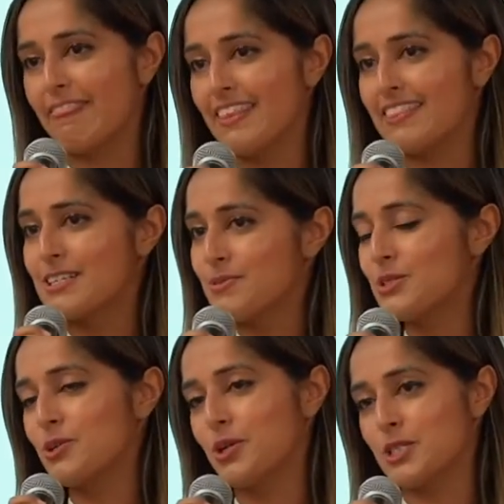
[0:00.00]
that this was
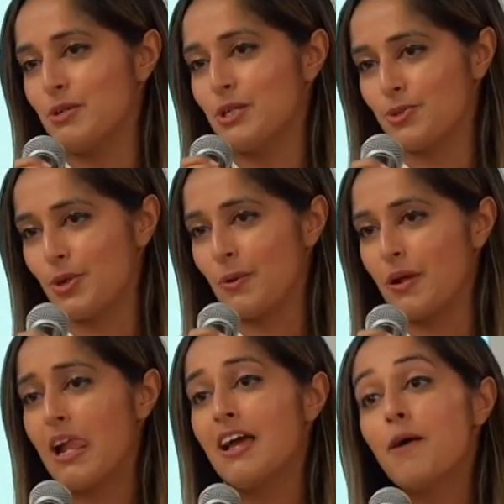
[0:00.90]
too good to be true,
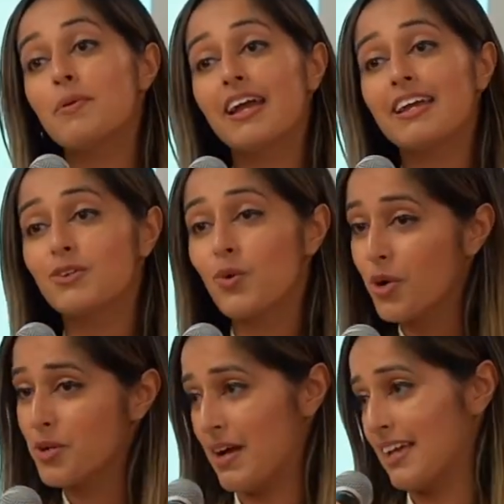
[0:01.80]
but I
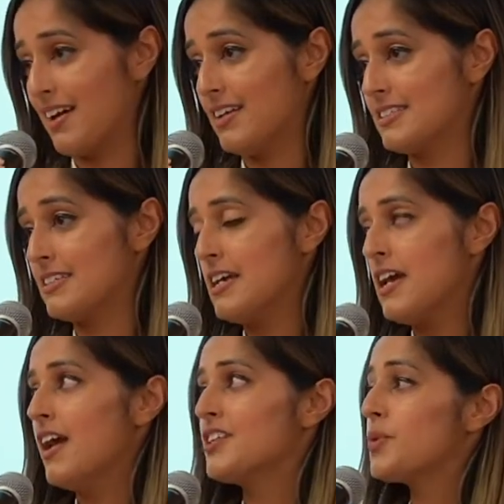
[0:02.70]
ignored my gut.
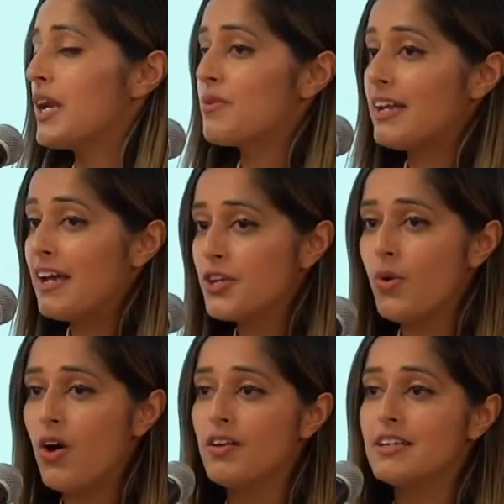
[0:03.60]
And so what I would tell you
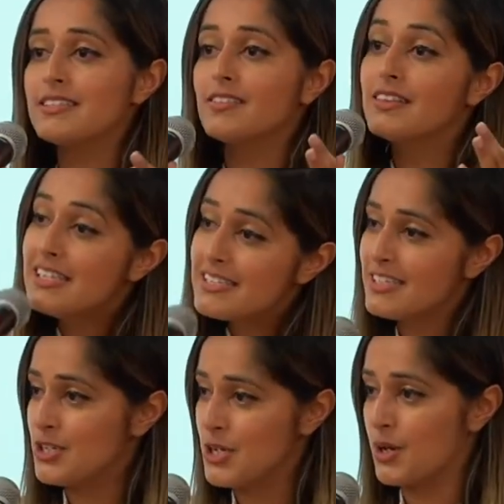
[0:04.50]
all is
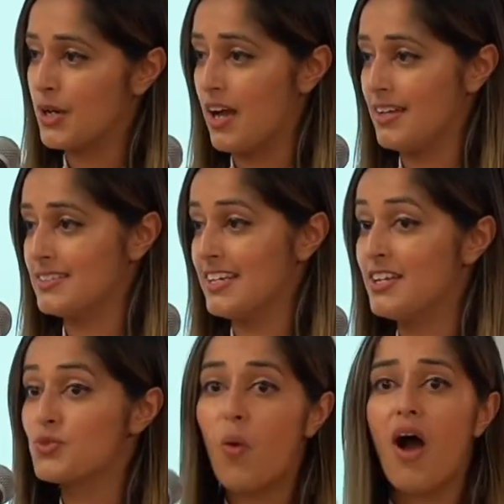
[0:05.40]
listen to your gut. It
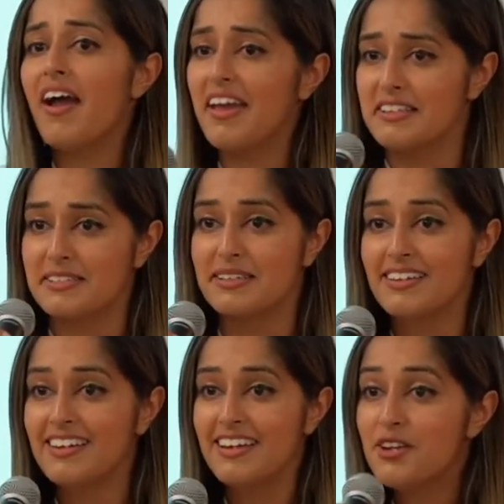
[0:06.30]
is wise.
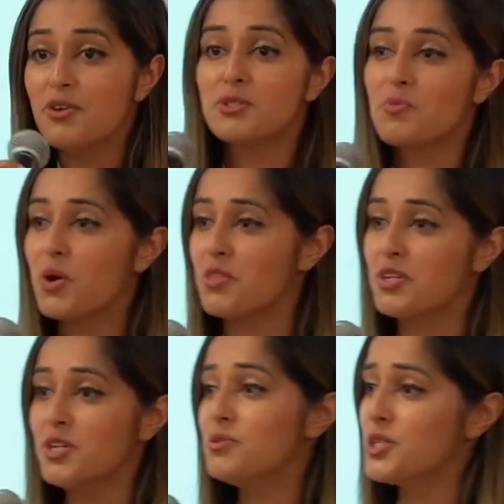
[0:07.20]
It knows more
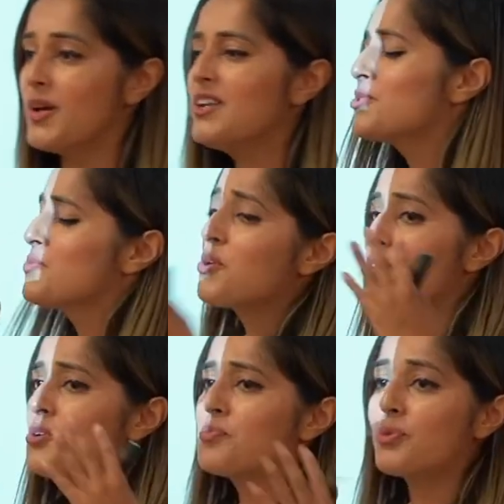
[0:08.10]
than you do. It knows more
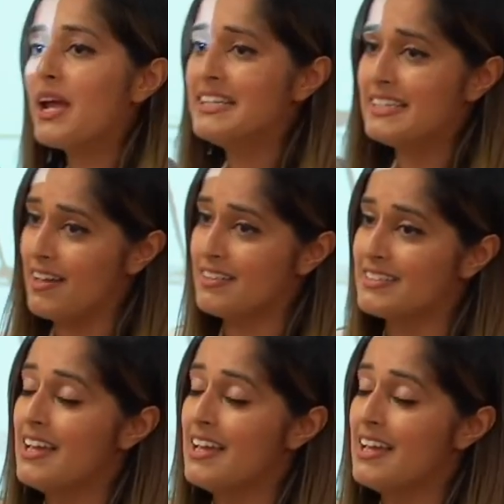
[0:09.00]
than your brain does.